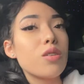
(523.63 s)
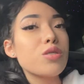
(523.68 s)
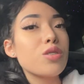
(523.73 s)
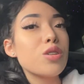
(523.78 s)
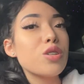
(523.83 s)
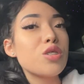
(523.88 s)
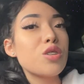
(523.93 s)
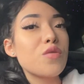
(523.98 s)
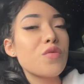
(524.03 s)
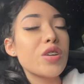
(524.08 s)

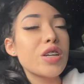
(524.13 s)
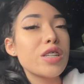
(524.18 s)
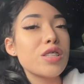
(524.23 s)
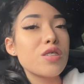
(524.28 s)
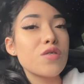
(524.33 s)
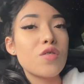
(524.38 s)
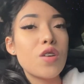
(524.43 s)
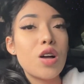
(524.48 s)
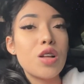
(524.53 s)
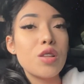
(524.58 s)
Also, don't forget
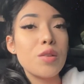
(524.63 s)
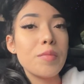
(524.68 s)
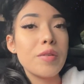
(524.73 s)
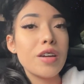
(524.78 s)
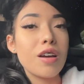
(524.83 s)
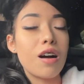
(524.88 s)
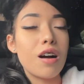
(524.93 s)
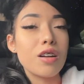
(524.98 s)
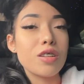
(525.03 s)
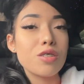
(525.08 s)
to follow
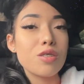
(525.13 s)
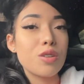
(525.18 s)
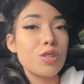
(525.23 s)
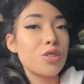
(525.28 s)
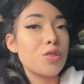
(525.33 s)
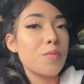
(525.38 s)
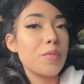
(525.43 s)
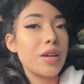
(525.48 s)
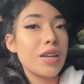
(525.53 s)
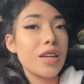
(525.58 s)
me on
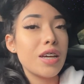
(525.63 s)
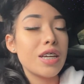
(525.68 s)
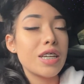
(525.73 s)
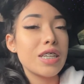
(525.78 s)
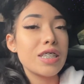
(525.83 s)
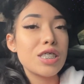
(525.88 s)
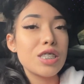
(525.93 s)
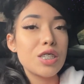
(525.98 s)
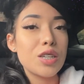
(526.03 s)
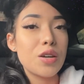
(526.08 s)
social media,
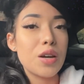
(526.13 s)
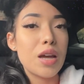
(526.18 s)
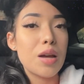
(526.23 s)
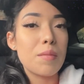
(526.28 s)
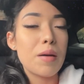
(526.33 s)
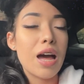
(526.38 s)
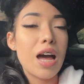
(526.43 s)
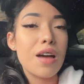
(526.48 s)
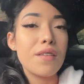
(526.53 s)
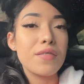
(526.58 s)

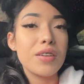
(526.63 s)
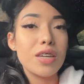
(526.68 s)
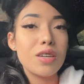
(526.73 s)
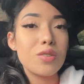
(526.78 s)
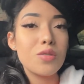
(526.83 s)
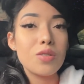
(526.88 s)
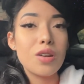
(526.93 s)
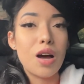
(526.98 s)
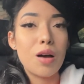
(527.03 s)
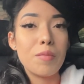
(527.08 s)
Instagram at
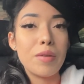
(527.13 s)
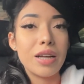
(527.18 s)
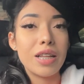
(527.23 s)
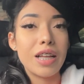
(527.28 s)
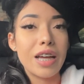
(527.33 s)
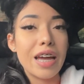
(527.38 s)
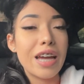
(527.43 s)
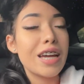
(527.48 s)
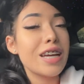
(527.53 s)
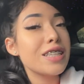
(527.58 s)

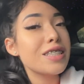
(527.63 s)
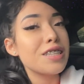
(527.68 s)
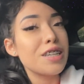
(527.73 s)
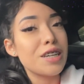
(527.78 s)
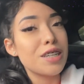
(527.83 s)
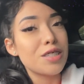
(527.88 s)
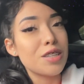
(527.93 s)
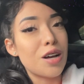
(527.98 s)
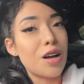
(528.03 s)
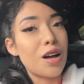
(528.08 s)
vq.bella, and
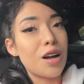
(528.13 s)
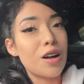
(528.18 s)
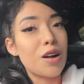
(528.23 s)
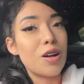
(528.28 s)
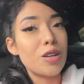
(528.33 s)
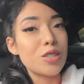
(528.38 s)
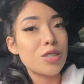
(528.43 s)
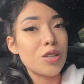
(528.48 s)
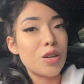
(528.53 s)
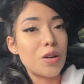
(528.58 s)
TikTok
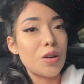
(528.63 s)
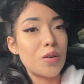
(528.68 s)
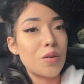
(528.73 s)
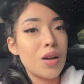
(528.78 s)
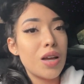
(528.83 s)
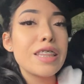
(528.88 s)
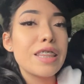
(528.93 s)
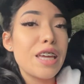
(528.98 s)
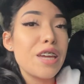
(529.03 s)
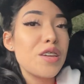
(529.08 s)
also.
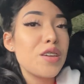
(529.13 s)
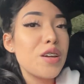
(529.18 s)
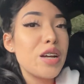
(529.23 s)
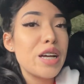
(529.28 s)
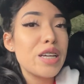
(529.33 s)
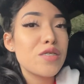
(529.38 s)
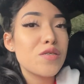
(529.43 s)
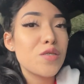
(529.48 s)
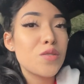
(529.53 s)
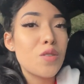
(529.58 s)
Thank you
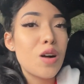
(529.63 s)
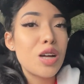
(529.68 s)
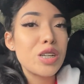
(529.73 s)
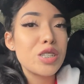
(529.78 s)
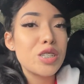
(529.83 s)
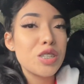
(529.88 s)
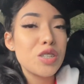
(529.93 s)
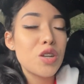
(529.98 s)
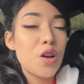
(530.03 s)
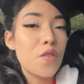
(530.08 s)
guys for
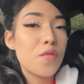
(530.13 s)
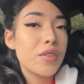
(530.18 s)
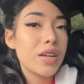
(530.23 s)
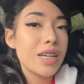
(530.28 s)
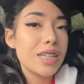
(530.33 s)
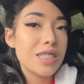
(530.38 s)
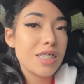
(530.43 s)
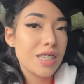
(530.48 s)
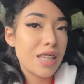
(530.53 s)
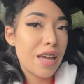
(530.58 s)
watching. Don't
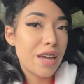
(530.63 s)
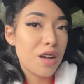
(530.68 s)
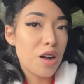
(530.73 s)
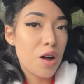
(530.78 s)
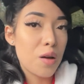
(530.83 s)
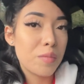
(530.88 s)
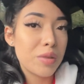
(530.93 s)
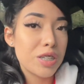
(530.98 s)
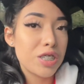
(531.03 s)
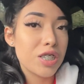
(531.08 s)
forget to like,
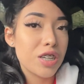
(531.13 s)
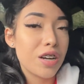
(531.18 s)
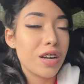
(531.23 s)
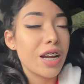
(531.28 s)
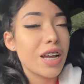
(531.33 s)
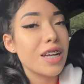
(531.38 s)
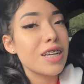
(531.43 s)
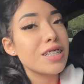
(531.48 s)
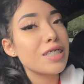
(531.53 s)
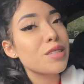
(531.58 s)
comment, share,
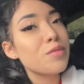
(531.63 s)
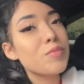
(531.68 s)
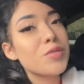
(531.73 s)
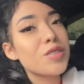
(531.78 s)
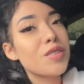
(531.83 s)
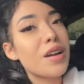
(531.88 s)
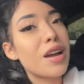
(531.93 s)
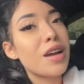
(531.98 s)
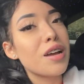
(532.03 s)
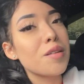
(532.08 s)
and
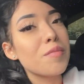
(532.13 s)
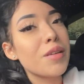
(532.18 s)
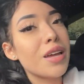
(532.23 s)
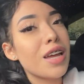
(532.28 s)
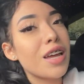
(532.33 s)
subscribe.